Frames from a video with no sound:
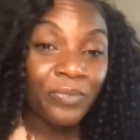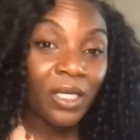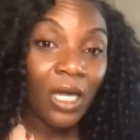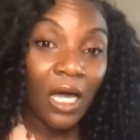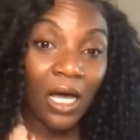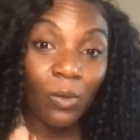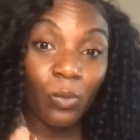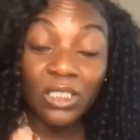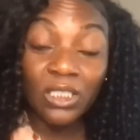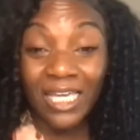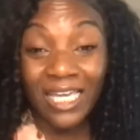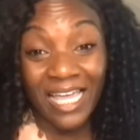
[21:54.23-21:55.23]
We're
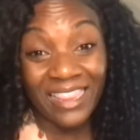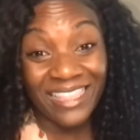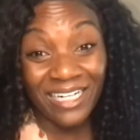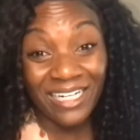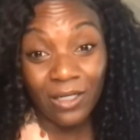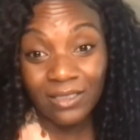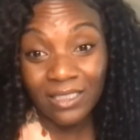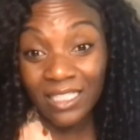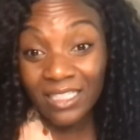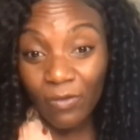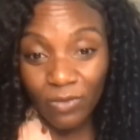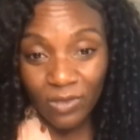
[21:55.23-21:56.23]
looking at the
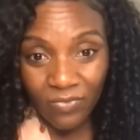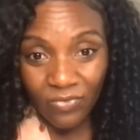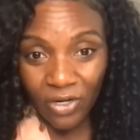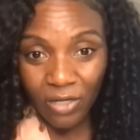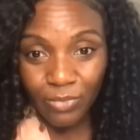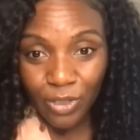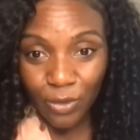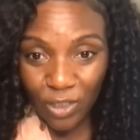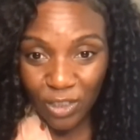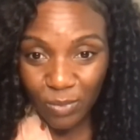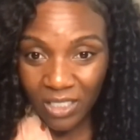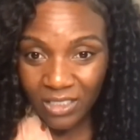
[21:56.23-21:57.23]
levels of their immune
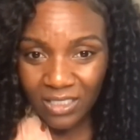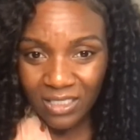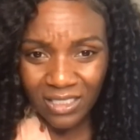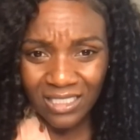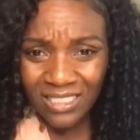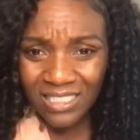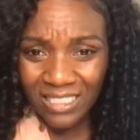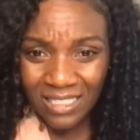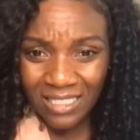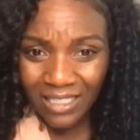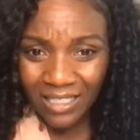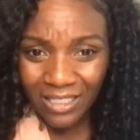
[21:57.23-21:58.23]
responses
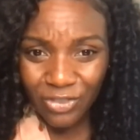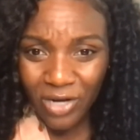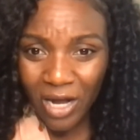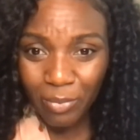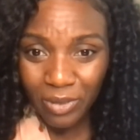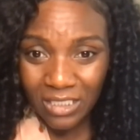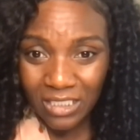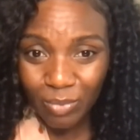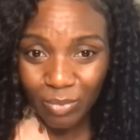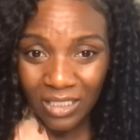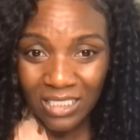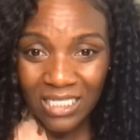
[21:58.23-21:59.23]
consistently in the trial
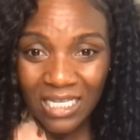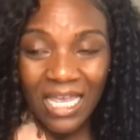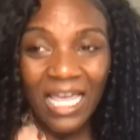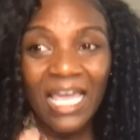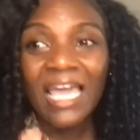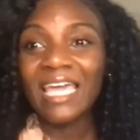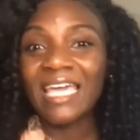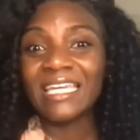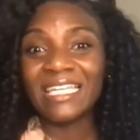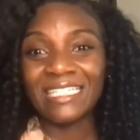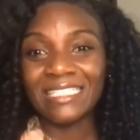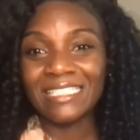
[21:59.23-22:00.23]
participants. It
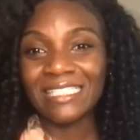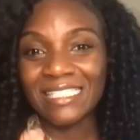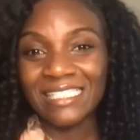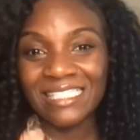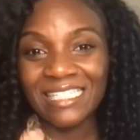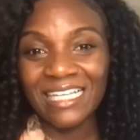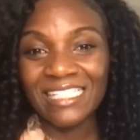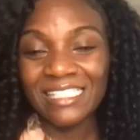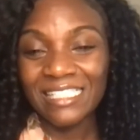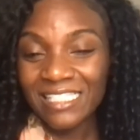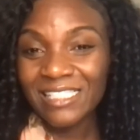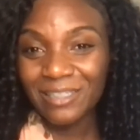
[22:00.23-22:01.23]
is a
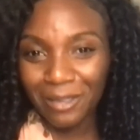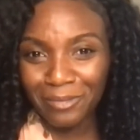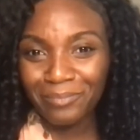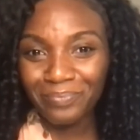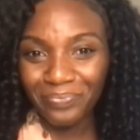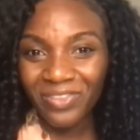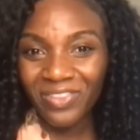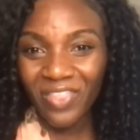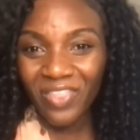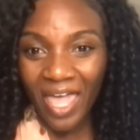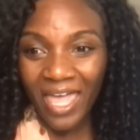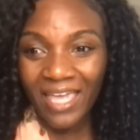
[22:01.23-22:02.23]
system
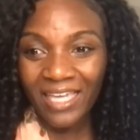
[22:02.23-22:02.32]
that